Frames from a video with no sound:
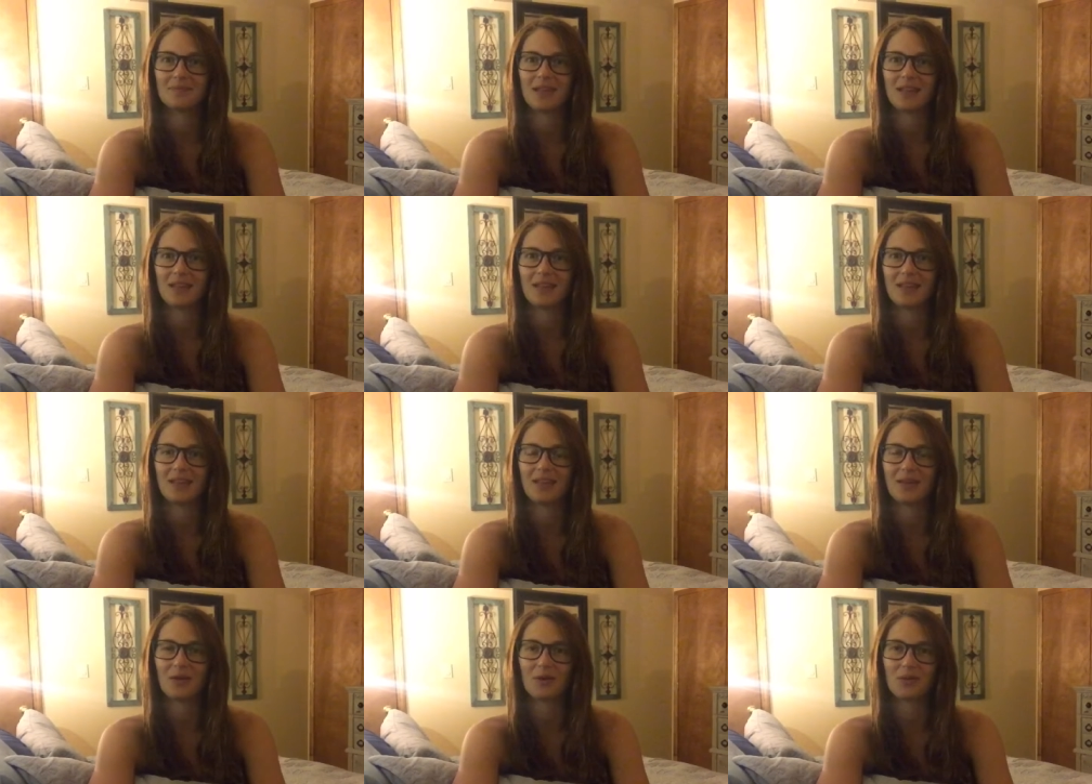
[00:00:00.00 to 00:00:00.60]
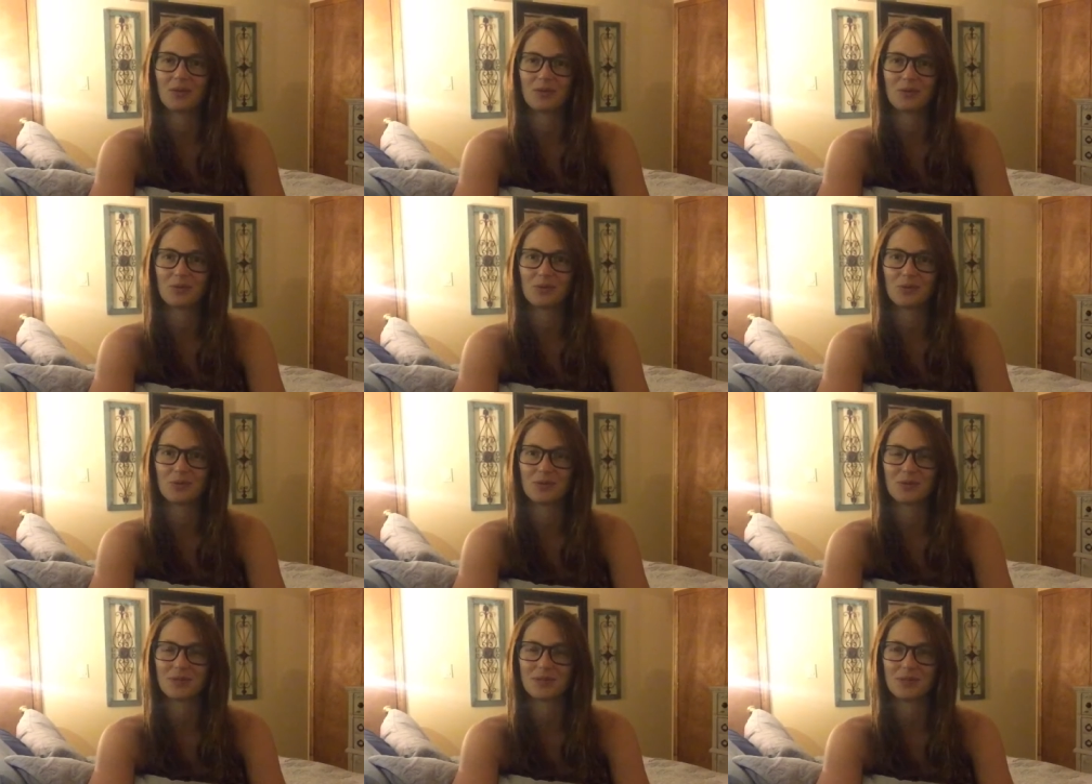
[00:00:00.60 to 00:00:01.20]
and then all the
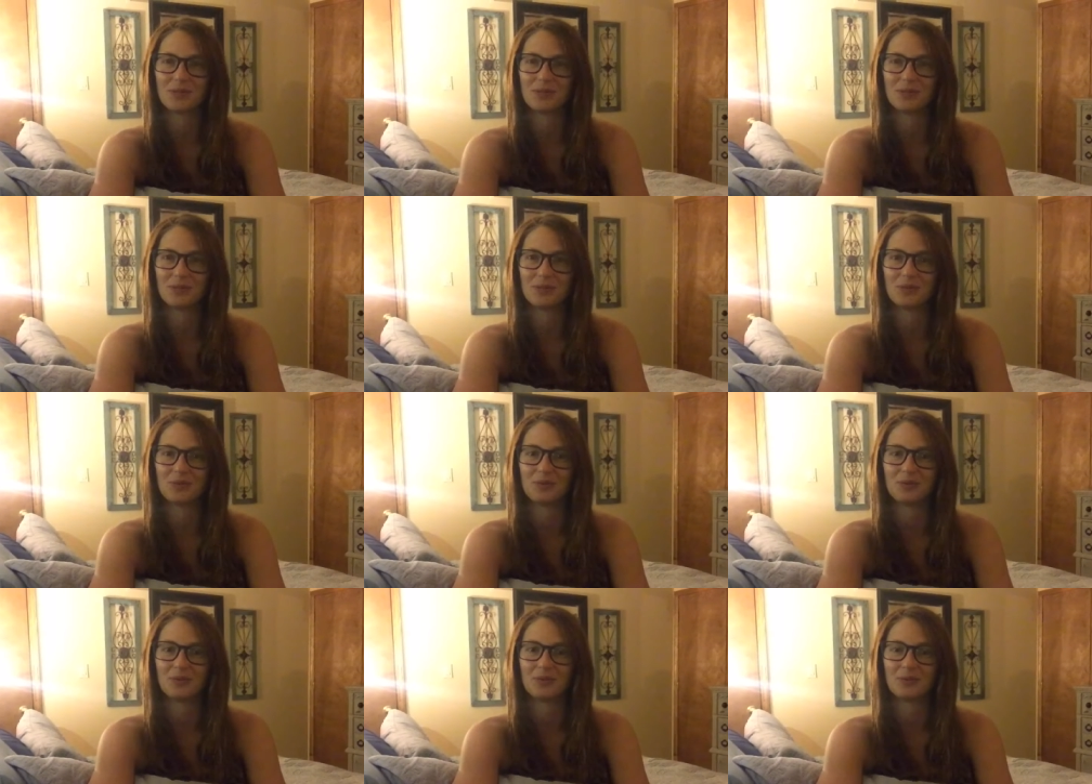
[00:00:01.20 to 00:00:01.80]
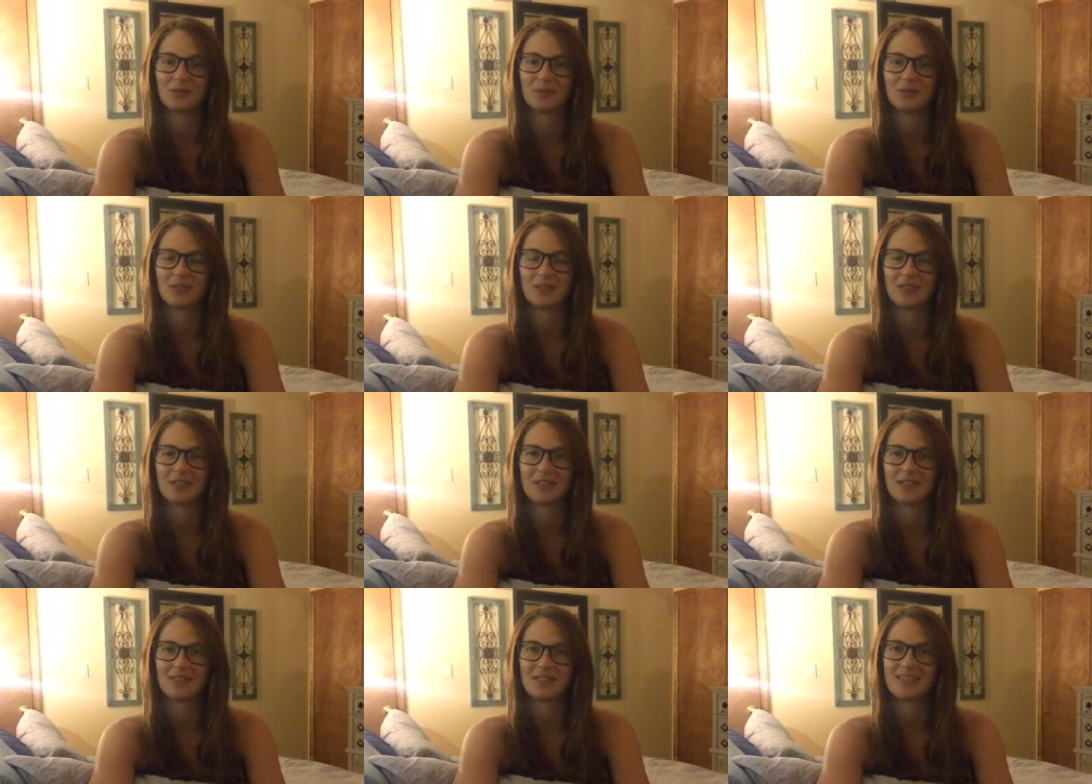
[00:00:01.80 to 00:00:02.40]
tools to
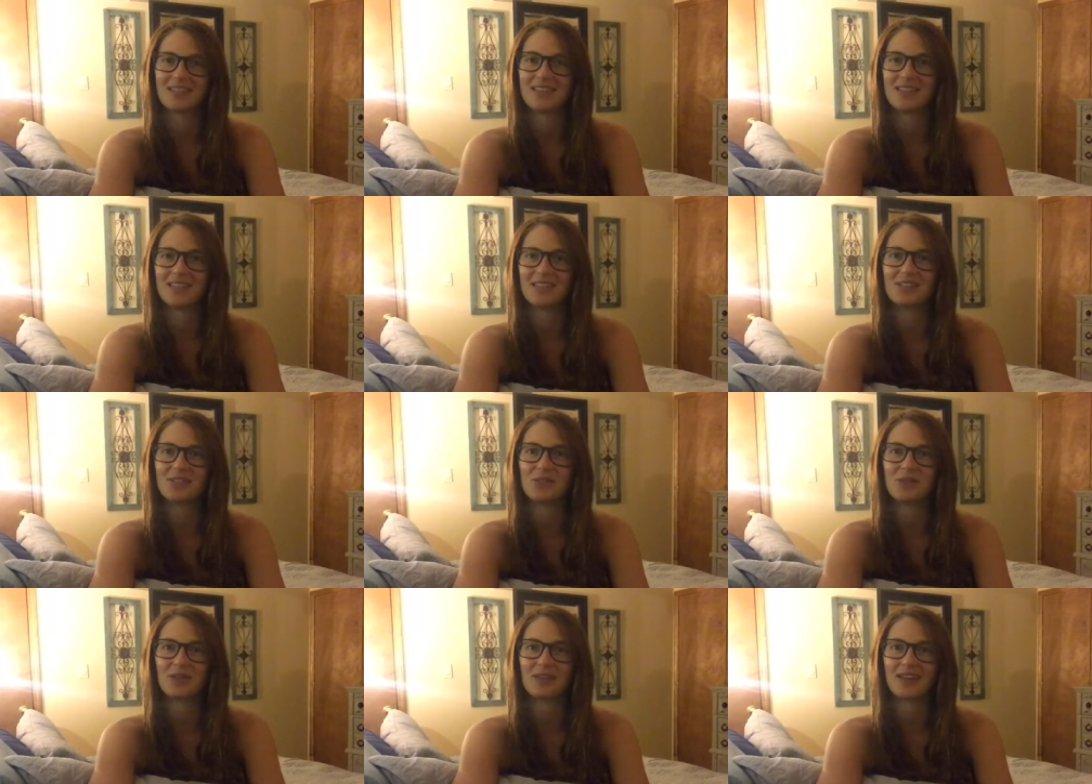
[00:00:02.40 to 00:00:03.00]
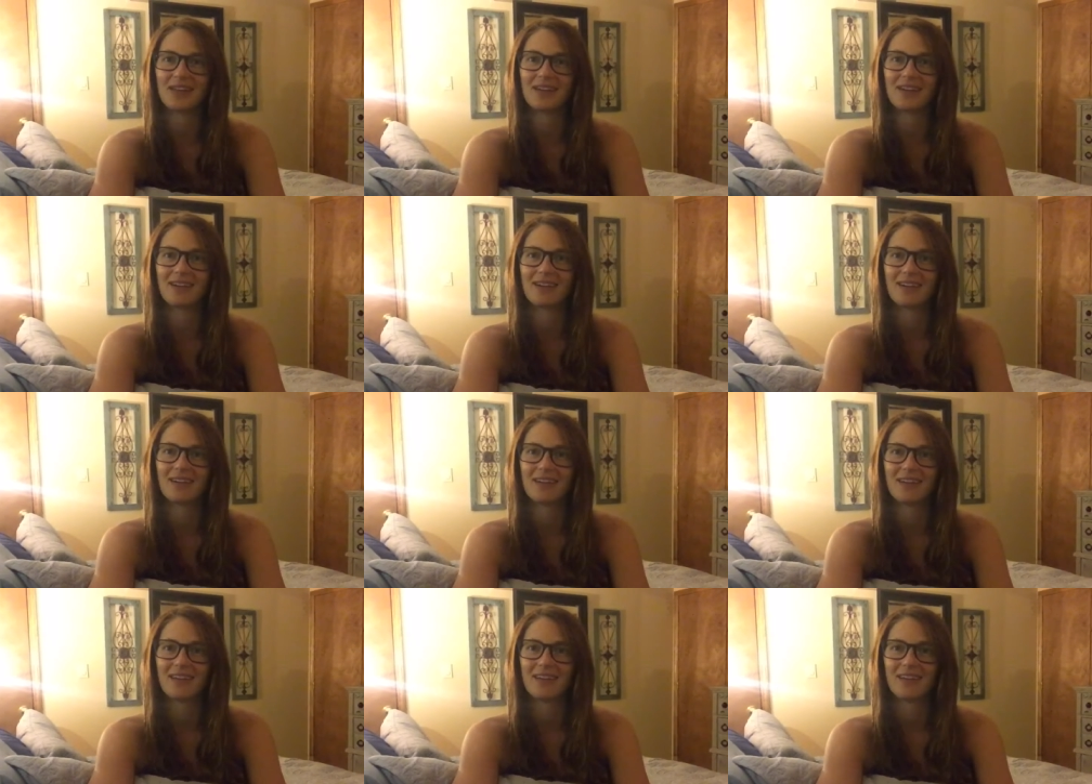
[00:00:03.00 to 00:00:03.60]
to get you there.
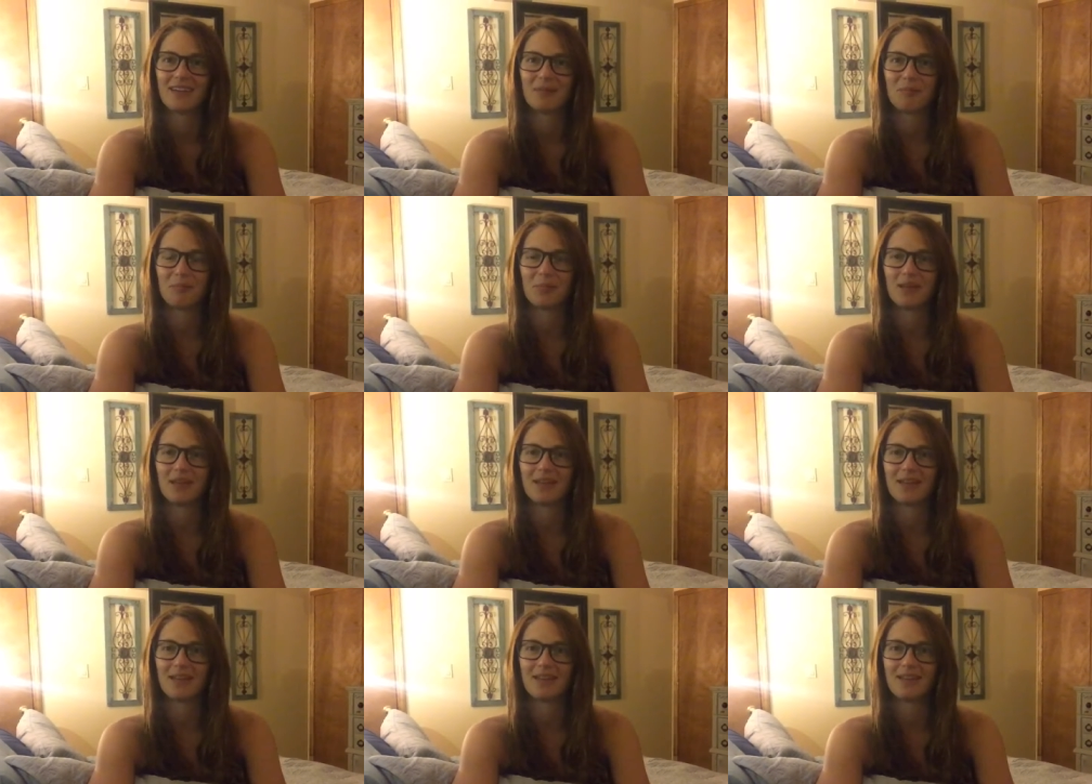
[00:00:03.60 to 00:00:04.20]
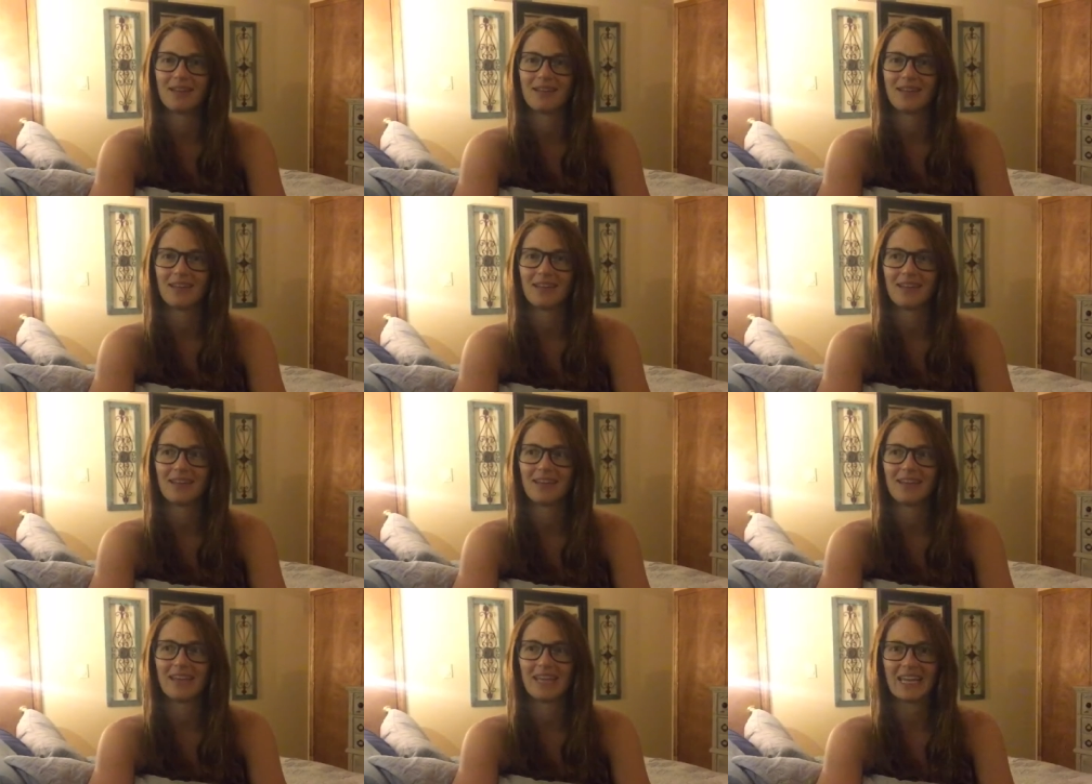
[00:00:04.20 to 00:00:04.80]
But
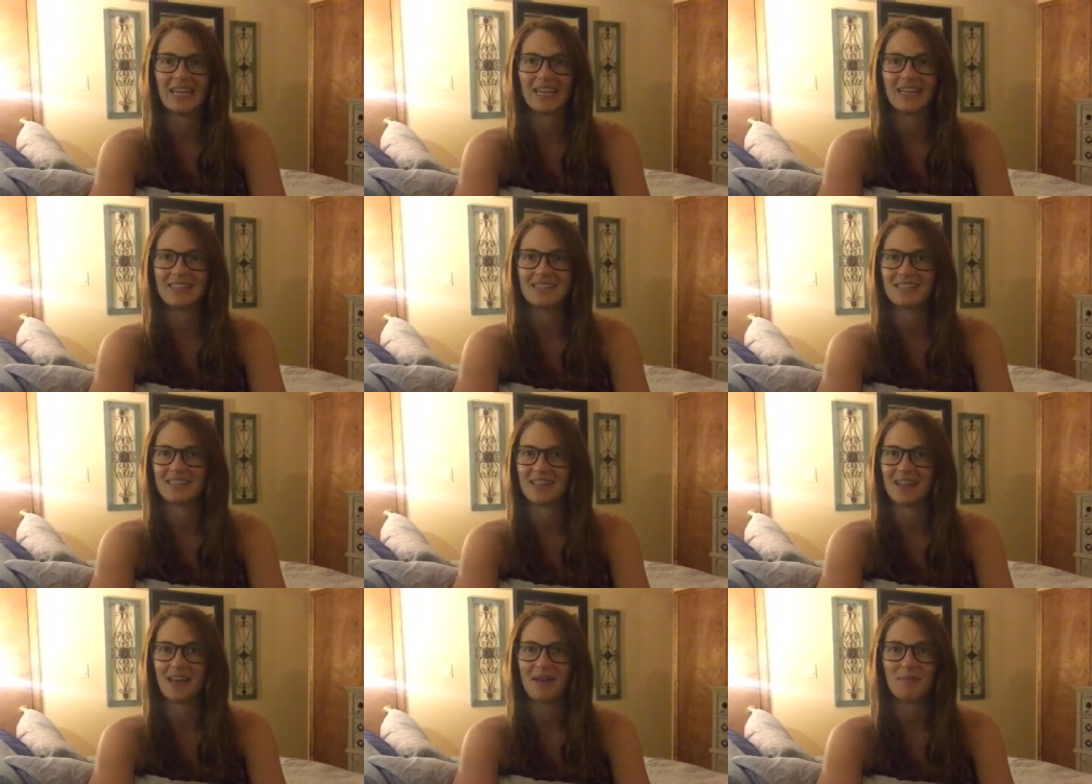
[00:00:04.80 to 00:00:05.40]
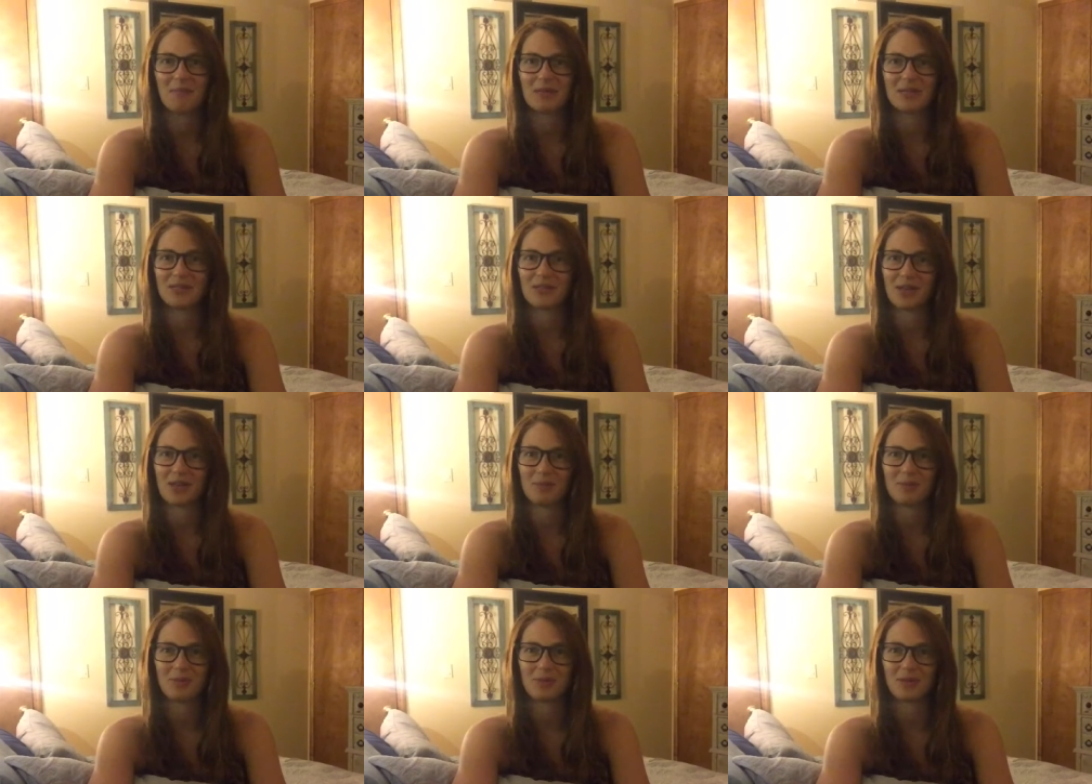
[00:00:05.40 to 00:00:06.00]
it is not my
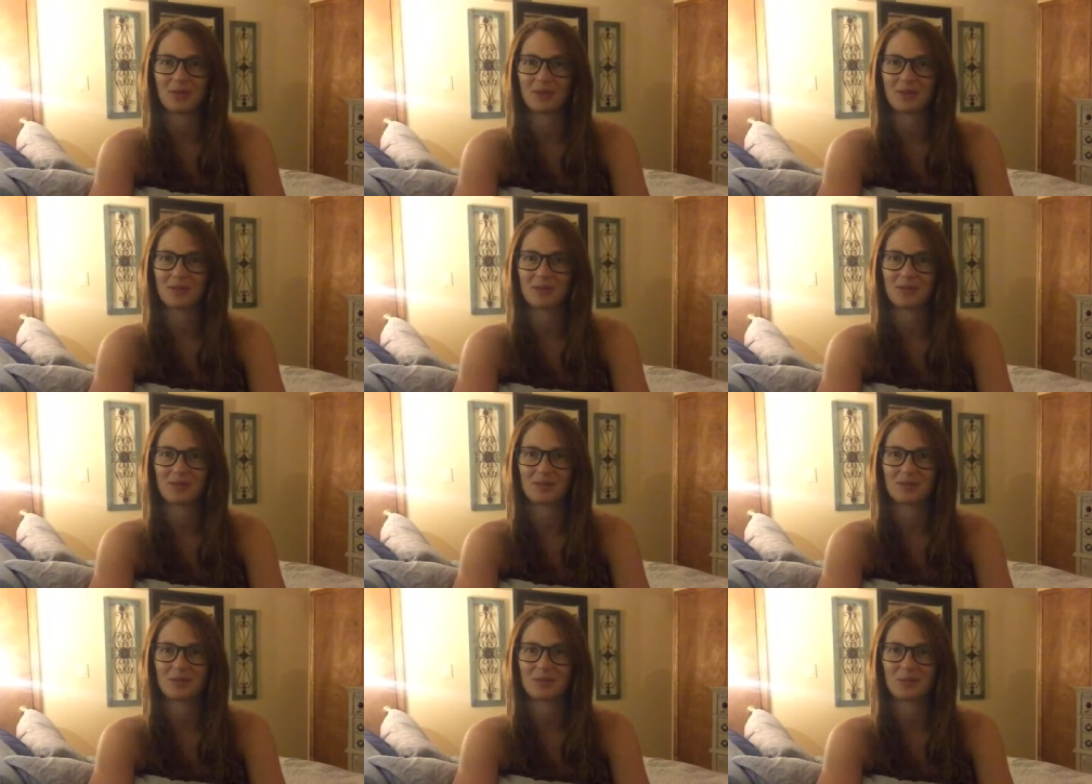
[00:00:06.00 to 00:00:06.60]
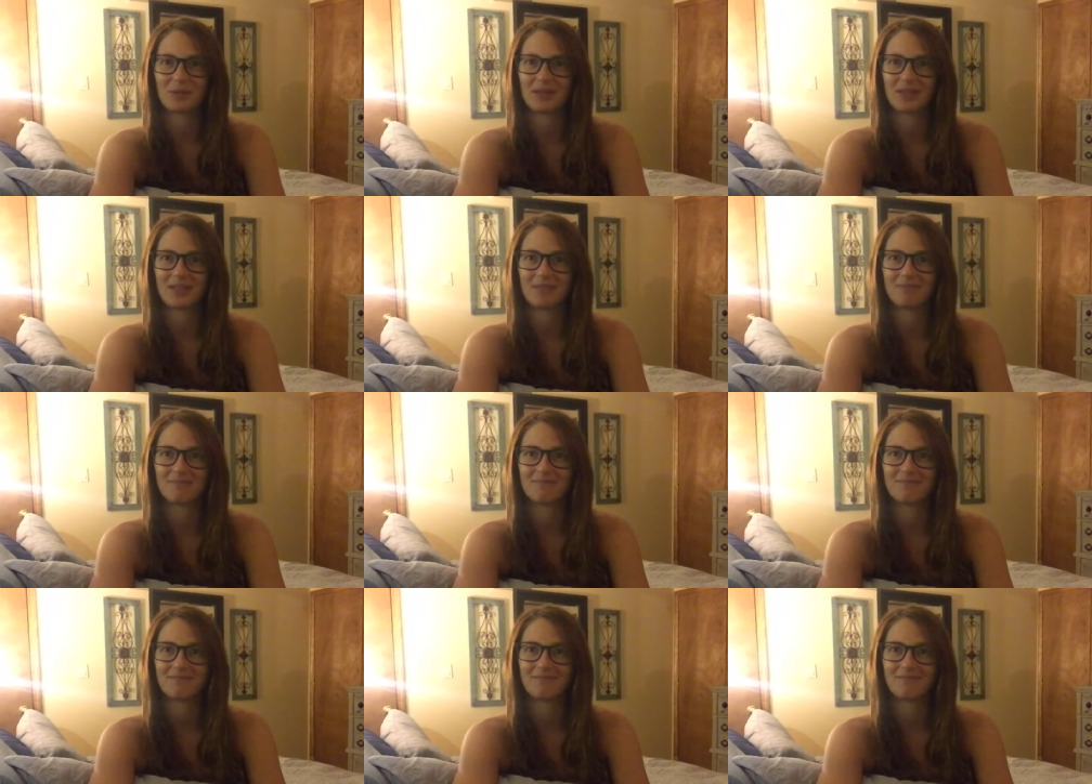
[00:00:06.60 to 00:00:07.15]
job to look a certain way.